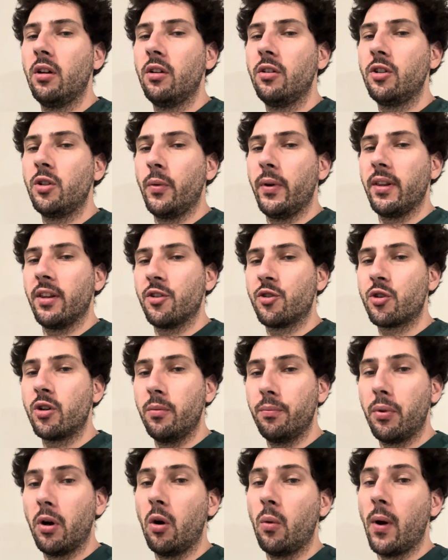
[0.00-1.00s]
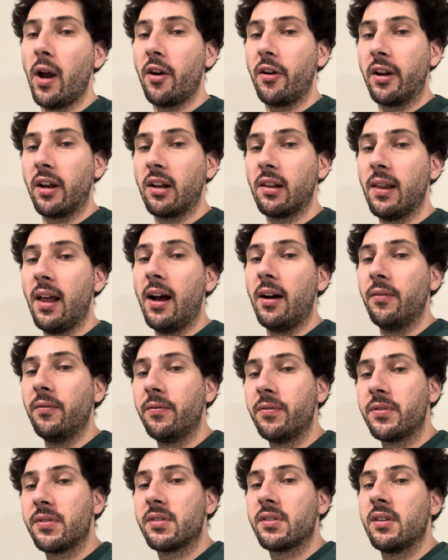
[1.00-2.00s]
doing the shrimp or wearing
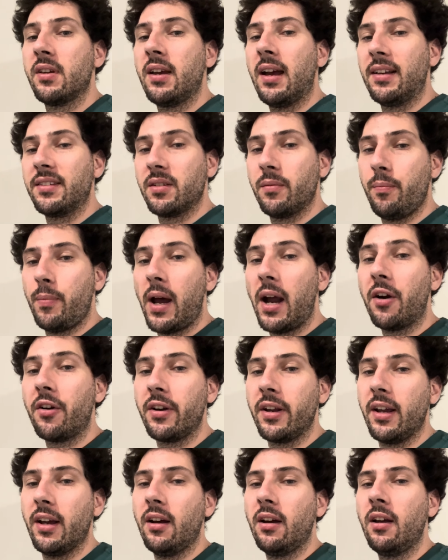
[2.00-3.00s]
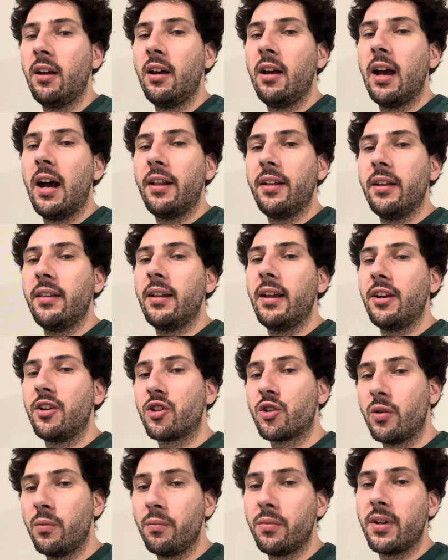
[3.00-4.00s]
gloves as a barrier, and then their
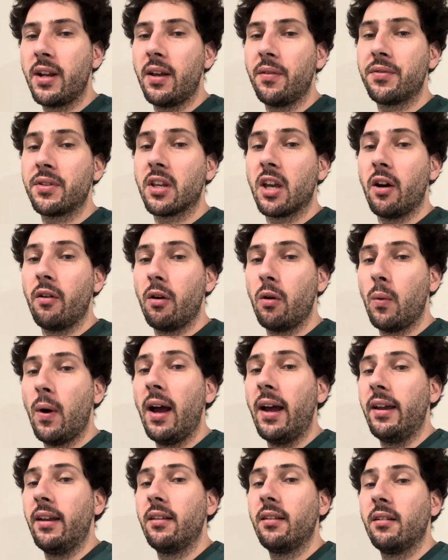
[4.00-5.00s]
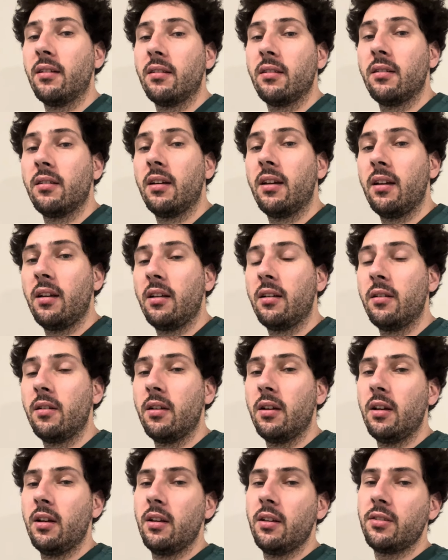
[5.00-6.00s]
shrimp deaths go away.
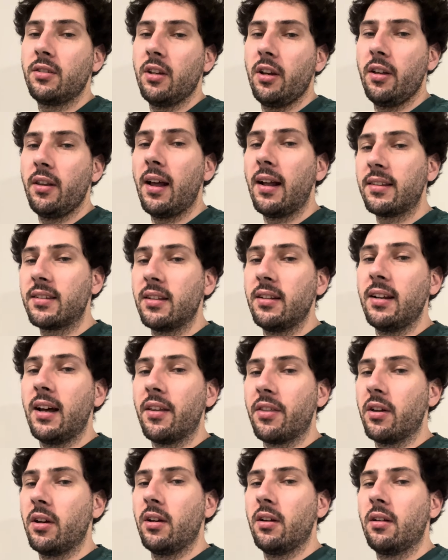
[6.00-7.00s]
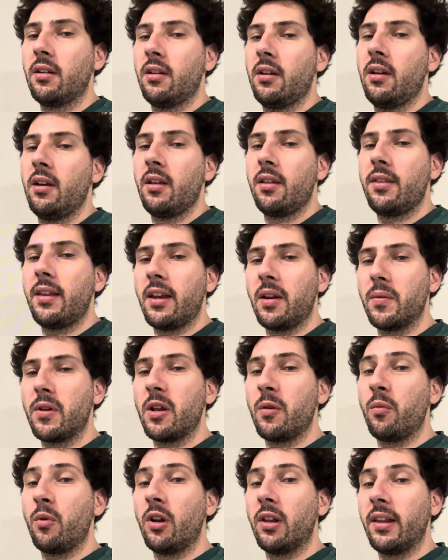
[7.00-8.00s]
So that's another thing to be
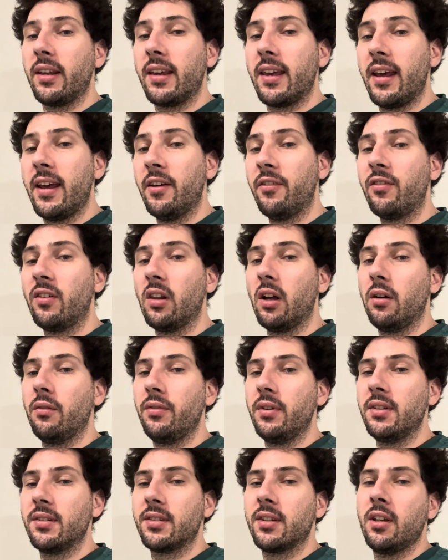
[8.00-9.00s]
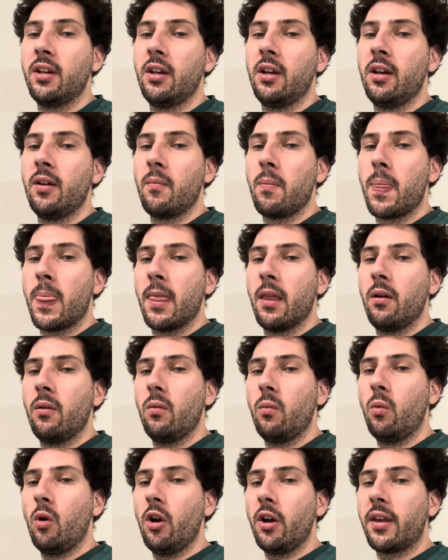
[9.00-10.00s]
really careful of, is
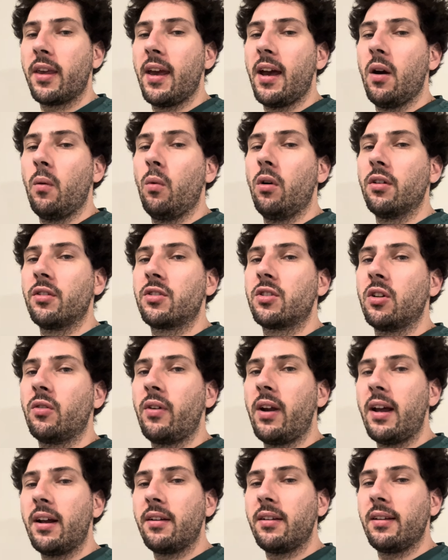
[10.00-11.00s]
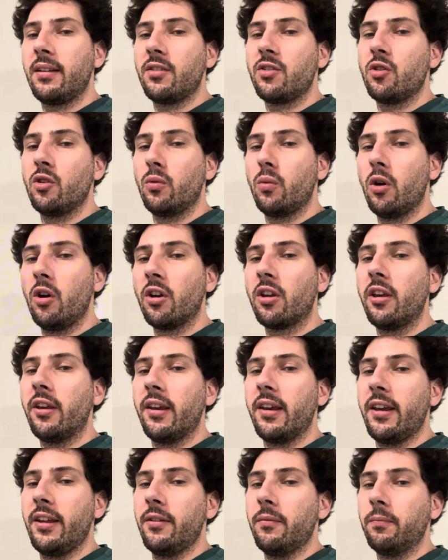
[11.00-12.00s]
work out what surroundings you're working
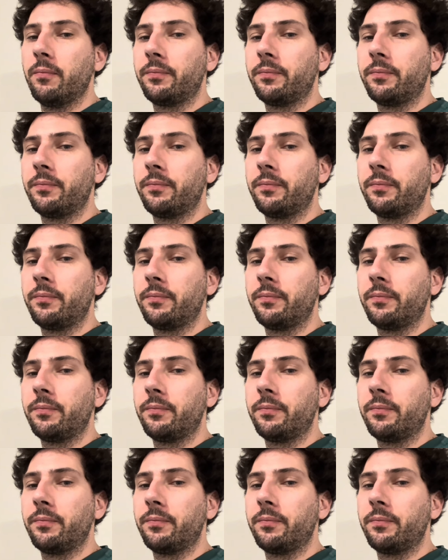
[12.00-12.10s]
in.